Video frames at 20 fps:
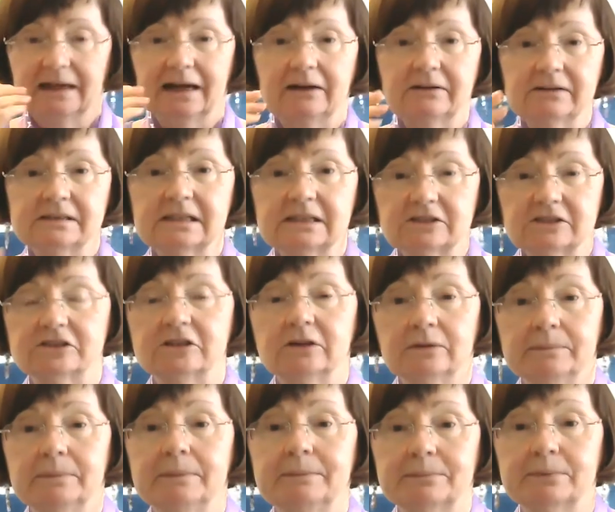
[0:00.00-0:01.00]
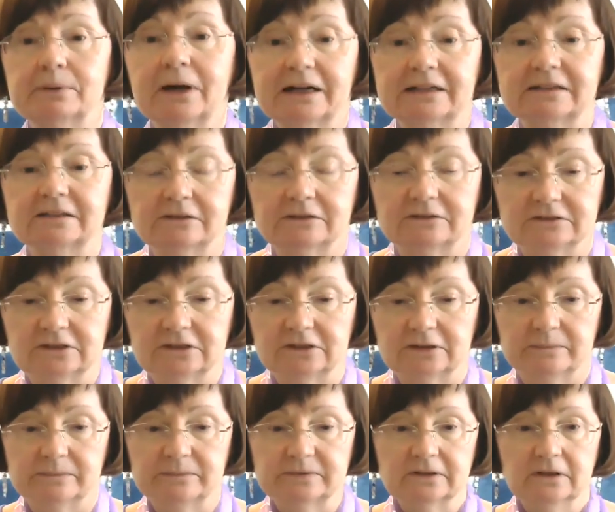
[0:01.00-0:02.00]
how does that show up in practical
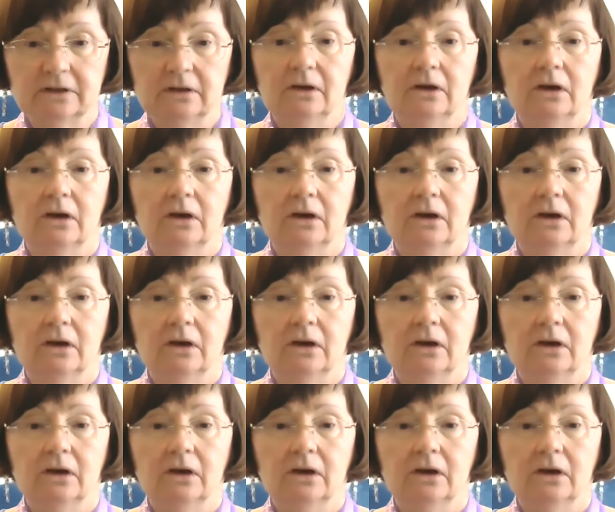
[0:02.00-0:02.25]
terms?